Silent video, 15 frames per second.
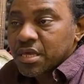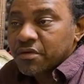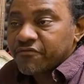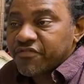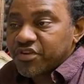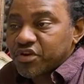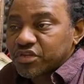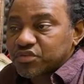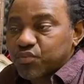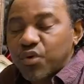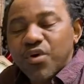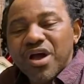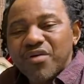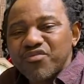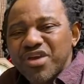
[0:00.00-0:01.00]
For we
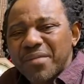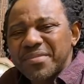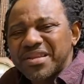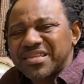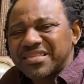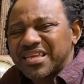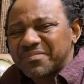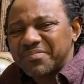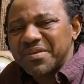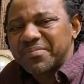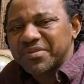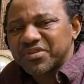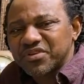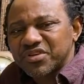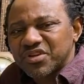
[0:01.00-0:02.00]
want to rehabilitate
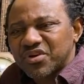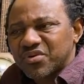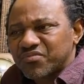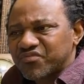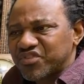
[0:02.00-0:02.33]
people to, you know.